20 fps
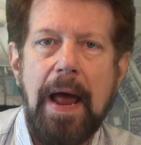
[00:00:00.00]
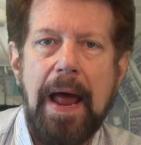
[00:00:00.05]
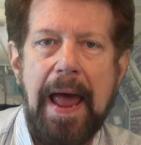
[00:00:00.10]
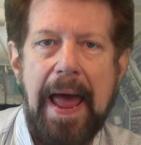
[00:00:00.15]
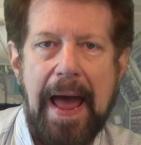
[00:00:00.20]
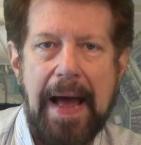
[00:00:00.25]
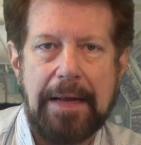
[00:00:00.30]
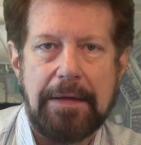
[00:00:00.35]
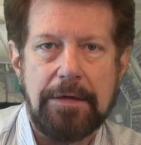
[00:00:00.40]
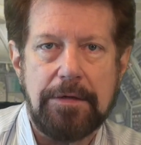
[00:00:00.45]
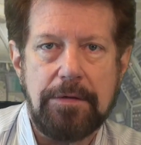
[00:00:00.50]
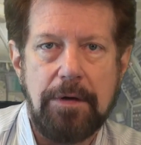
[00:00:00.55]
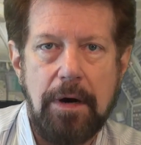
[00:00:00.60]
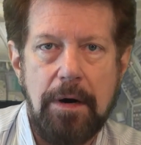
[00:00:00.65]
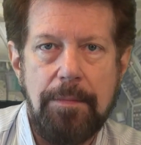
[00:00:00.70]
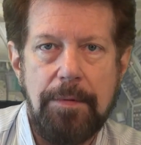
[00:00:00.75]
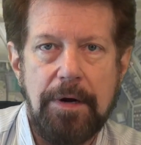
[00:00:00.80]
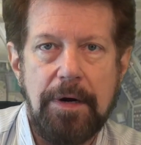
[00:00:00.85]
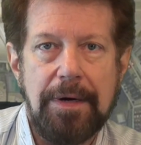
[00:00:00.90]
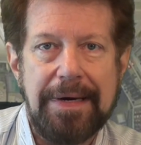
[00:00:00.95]
Hackless
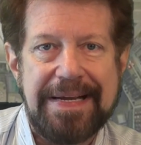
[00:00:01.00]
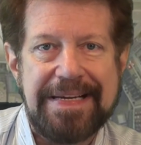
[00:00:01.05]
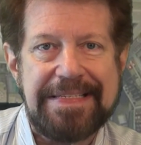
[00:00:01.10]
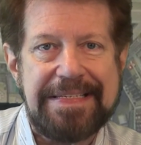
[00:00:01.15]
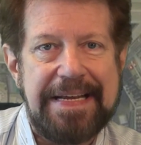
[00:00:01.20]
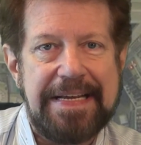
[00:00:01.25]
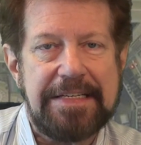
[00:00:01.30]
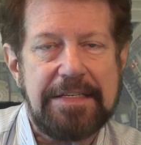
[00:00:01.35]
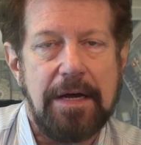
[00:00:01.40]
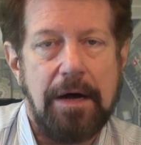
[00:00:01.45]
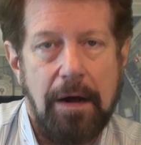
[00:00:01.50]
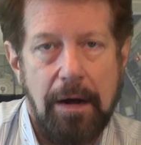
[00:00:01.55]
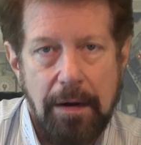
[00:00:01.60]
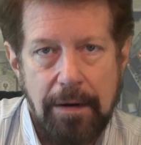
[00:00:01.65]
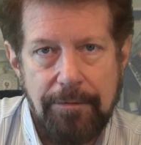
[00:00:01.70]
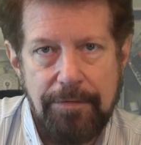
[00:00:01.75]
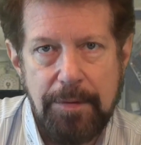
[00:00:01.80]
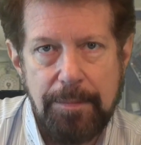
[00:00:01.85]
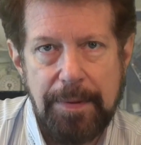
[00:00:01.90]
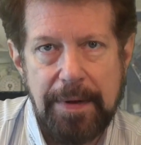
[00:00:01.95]
Harbor extends all
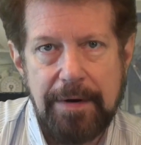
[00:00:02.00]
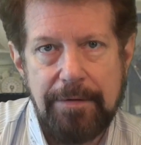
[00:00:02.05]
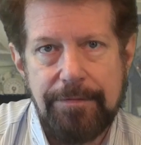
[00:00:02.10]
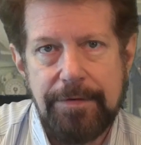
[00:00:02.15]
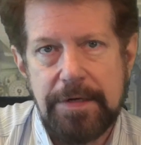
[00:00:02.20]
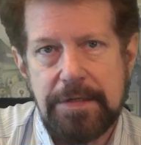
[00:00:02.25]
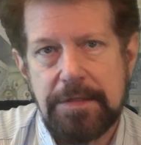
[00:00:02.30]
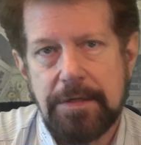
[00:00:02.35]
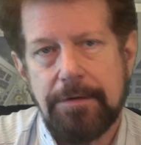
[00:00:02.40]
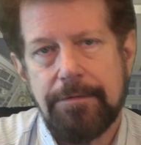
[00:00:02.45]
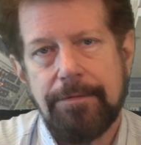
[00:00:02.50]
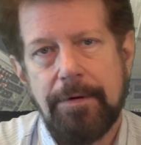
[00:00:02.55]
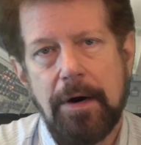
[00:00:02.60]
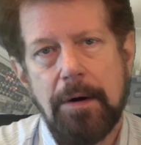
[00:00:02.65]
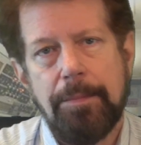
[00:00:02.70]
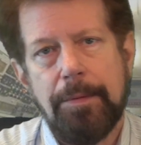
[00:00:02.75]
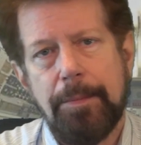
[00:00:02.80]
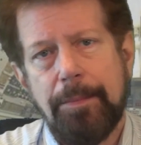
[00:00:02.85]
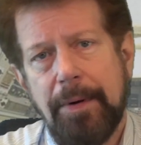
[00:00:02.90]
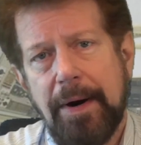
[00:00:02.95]
of the benefits of our
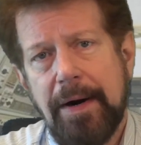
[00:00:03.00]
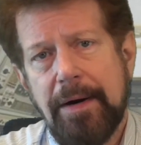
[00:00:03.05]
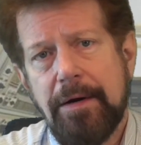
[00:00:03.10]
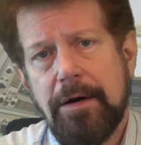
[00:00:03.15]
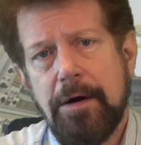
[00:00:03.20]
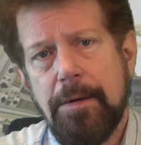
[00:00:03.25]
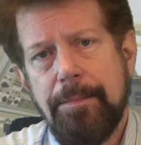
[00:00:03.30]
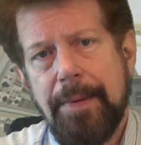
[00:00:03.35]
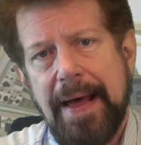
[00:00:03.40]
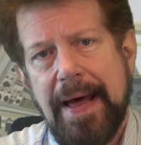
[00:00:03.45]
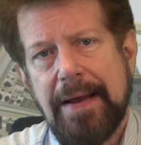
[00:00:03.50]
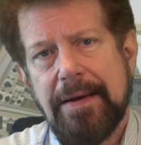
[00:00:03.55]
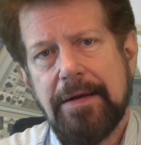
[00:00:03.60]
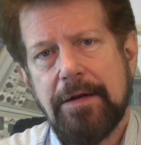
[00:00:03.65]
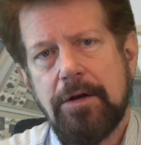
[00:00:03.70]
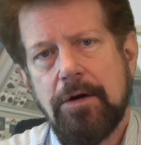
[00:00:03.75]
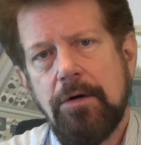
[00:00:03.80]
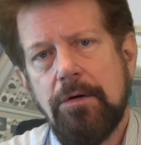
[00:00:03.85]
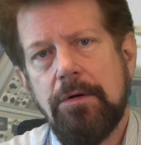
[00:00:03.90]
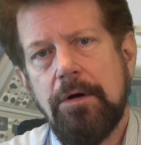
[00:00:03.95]
proprietary patented
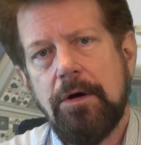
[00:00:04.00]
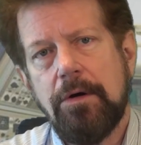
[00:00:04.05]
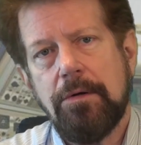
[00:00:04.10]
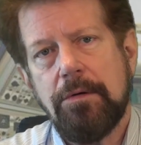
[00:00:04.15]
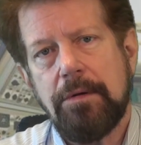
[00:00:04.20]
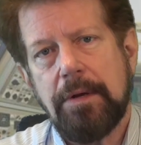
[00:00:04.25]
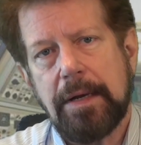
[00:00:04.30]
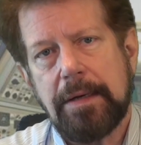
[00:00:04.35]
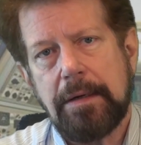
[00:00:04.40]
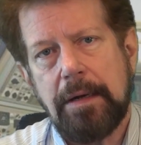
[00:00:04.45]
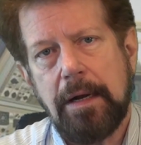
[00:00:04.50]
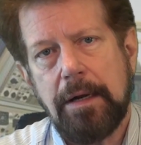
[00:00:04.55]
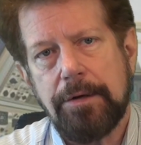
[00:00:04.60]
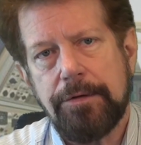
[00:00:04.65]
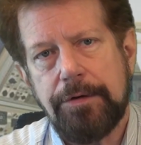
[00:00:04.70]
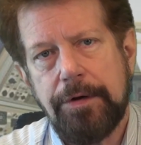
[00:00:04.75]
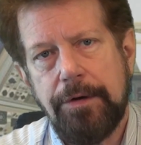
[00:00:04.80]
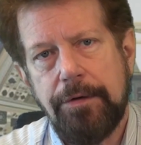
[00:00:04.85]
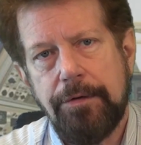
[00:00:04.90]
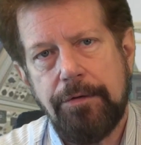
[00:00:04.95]
Cocoon
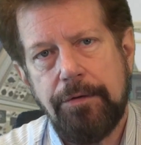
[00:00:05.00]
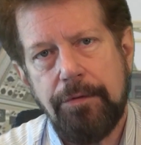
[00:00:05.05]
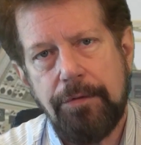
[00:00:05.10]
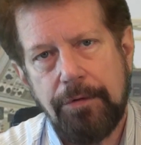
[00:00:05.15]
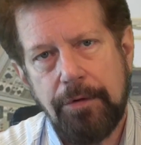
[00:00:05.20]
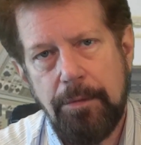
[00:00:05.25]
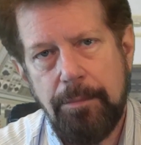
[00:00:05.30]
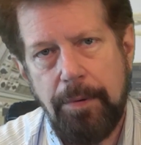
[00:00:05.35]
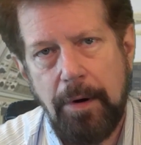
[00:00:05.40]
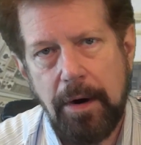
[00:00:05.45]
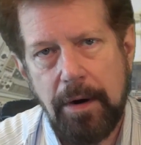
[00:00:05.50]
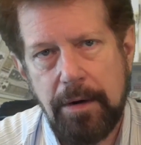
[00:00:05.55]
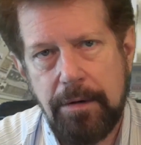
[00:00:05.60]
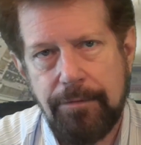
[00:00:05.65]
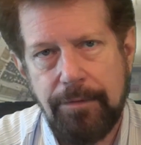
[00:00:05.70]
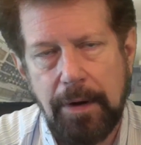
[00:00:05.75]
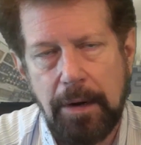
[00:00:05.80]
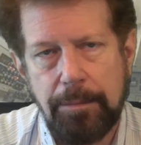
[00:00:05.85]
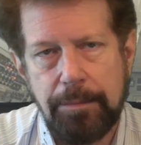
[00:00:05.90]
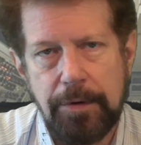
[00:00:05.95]
technology to third-party
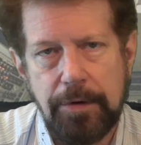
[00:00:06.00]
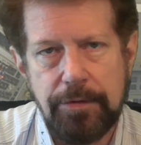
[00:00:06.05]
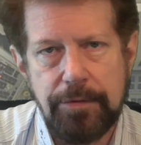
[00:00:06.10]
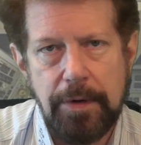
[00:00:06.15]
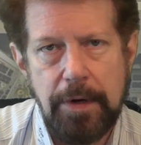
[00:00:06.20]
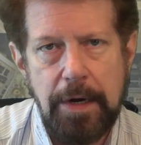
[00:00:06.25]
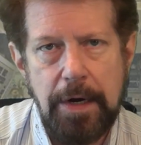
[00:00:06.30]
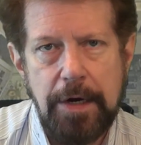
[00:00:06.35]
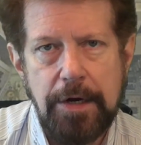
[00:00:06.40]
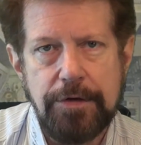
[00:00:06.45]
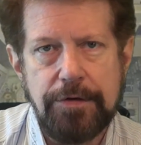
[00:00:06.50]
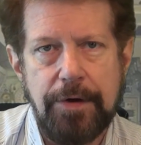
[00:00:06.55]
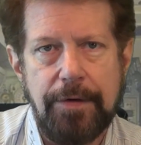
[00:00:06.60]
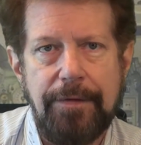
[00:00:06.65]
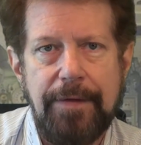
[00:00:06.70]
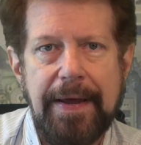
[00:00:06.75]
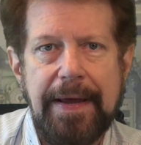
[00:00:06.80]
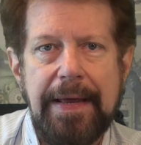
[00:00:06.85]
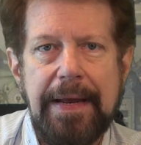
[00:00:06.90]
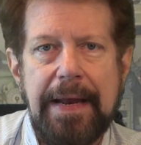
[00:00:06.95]
developers so that
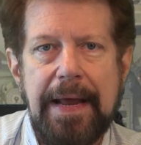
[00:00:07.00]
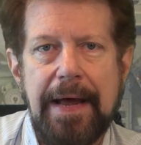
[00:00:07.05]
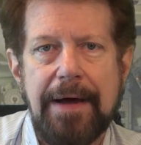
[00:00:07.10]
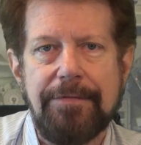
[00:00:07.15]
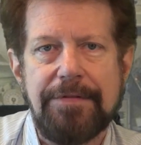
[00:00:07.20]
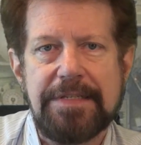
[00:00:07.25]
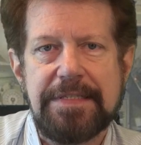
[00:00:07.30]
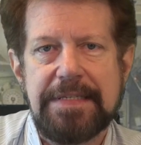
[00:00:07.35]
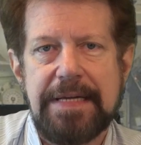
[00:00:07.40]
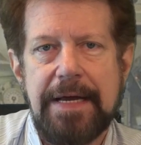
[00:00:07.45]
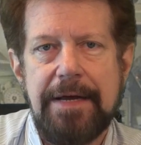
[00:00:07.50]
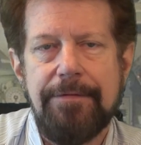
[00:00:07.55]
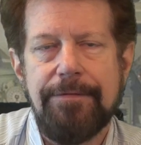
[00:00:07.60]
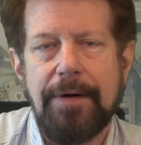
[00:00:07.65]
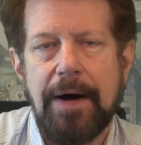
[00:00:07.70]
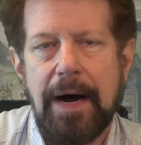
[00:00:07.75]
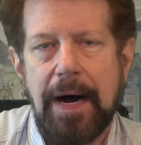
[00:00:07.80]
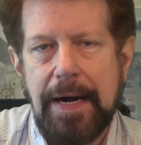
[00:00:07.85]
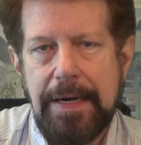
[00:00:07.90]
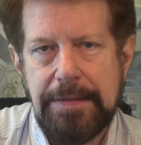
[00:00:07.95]
they can have a safe,
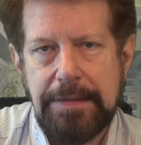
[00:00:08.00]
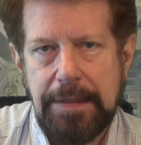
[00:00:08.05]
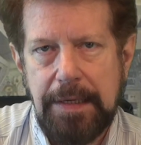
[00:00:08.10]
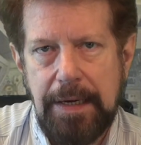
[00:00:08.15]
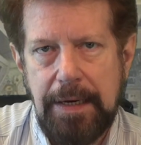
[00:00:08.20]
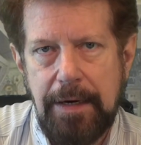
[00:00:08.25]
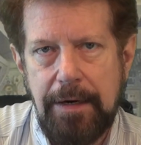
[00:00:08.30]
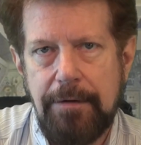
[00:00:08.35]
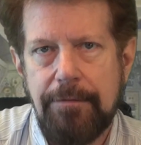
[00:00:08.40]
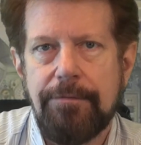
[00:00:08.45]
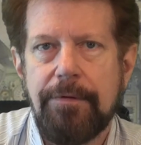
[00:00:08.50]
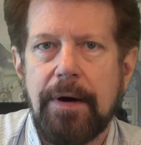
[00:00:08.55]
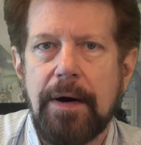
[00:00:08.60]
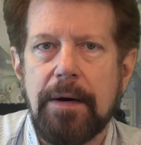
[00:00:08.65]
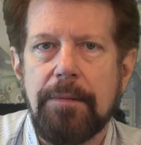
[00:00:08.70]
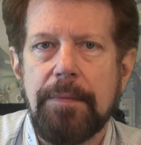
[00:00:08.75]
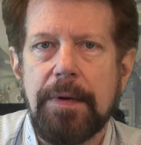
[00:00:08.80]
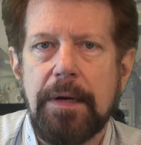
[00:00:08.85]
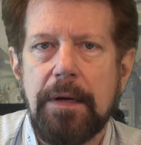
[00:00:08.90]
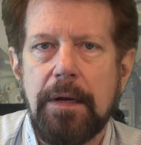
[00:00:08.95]
isolated
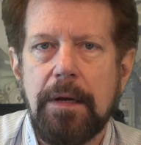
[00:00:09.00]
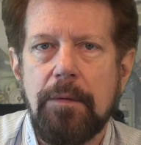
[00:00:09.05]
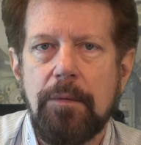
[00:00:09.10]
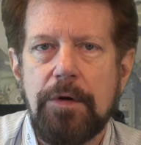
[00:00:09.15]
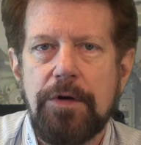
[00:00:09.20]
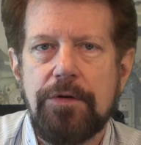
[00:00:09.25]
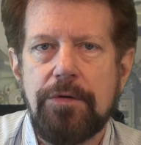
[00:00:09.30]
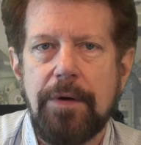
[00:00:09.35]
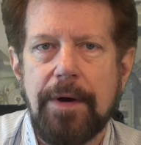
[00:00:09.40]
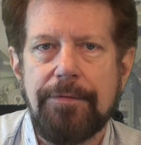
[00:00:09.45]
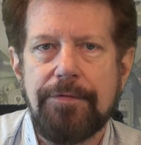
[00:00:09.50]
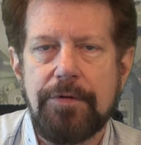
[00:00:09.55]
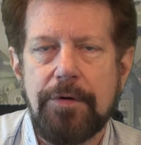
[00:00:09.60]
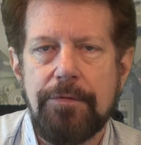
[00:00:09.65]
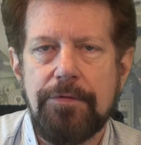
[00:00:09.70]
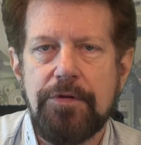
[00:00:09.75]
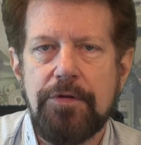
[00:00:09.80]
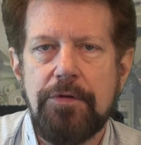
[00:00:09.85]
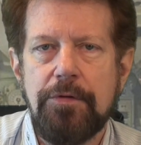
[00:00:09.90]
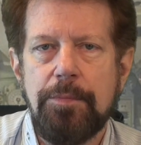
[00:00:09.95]
environment in which to have
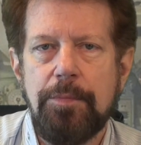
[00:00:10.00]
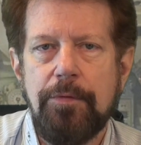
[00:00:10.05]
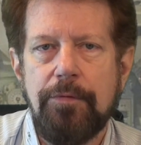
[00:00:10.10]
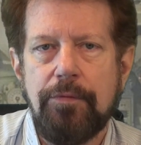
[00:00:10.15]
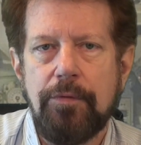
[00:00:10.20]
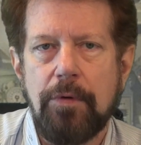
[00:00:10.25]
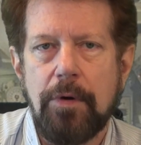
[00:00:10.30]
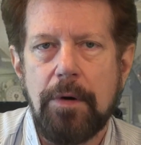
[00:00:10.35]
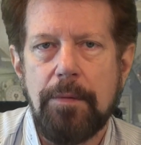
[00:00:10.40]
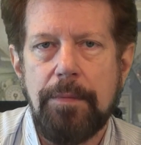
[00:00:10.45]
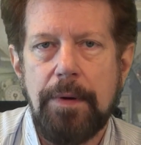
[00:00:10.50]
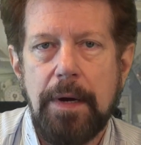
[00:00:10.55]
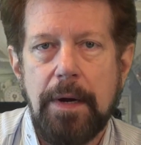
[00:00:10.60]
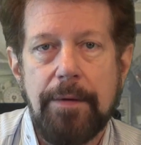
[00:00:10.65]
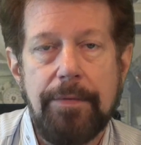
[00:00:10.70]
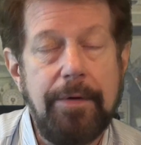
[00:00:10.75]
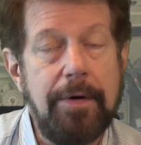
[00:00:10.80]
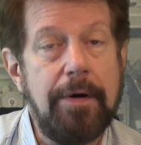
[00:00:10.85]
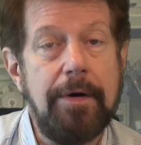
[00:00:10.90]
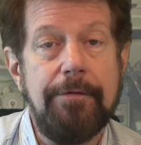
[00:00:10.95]
services performed
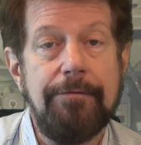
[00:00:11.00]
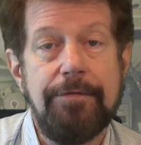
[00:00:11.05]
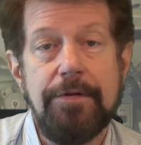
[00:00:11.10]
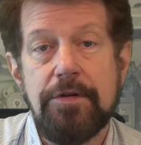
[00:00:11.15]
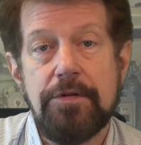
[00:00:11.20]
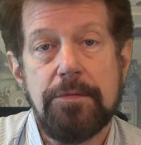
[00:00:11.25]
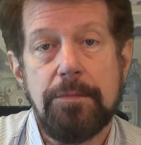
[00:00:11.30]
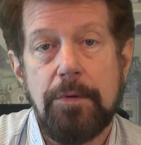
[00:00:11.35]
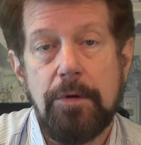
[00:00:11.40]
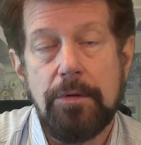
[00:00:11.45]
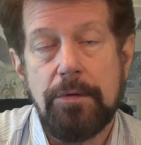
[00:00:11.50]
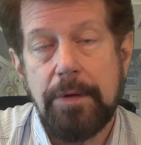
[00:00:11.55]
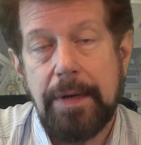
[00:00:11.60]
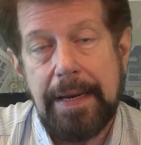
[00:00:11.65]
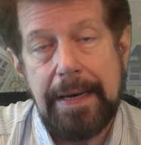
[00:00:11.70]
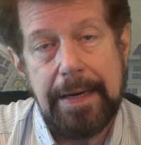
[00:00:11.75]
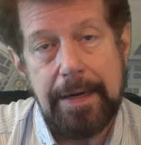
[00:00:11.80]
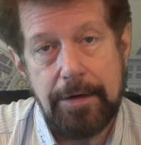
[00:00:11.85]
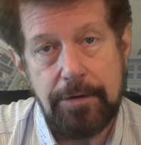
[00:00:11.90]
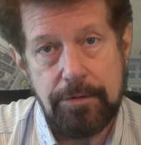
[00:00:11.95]
that are invisible to
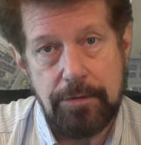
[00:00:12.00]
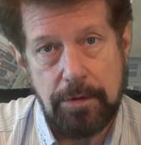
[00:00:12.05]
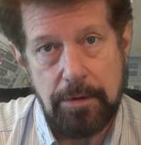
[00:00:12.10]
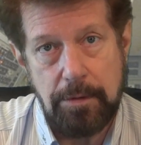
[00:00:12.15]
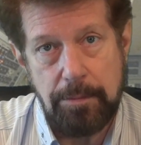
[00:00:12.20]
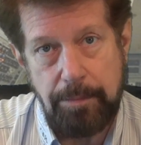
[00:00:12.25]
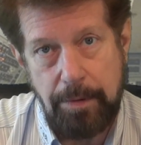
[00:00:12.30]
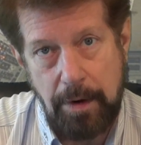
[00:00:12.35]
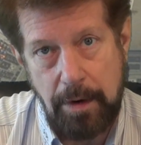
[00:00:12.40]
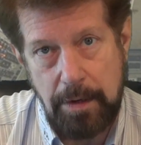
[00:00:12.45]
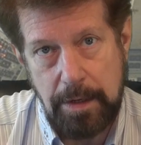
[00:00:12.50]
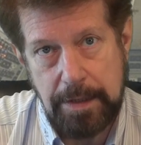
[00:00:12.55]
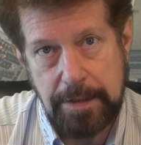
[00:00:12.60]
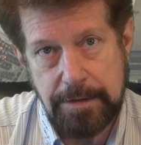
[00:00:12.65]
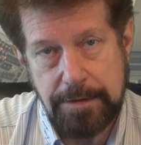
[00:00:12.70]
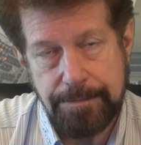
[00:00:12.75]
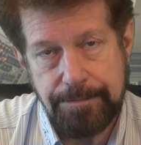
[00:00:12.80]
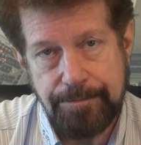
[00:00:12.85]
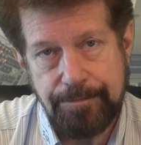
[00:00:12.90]
any external parties.